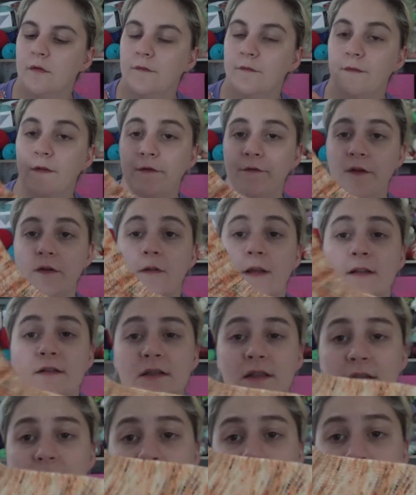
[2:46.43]
50 rounds
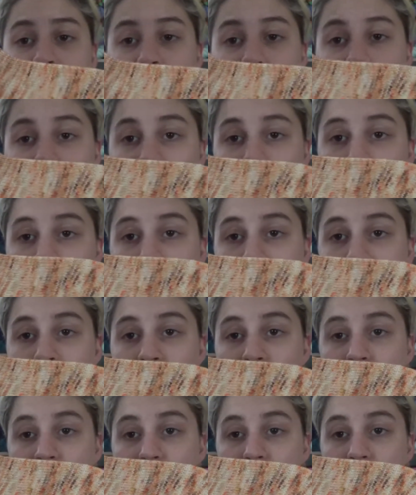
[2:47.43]
on the leg.
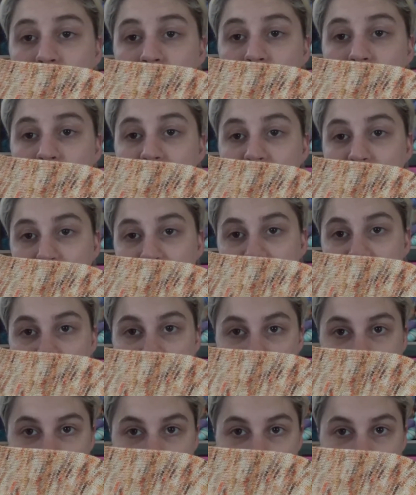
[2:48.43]
Slip stitch,
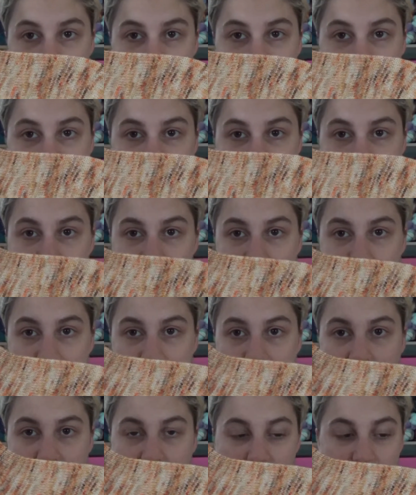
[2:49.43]
heel flap and
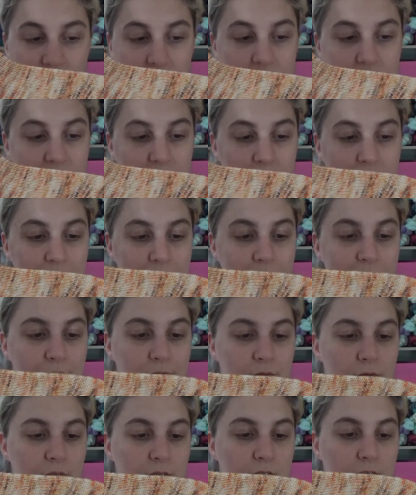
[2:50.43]
gusset, rounded
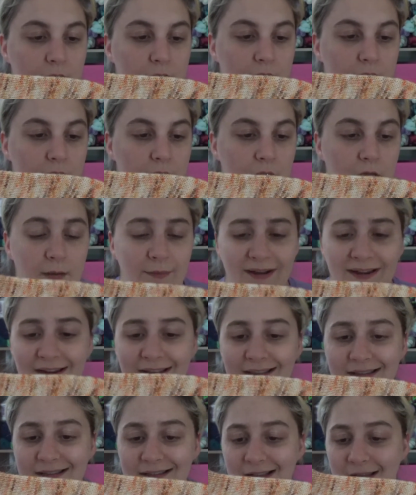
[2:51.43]
toe. I knit
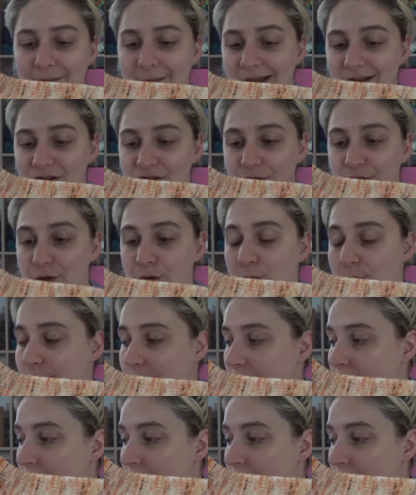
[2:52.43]
this on Magic Loop.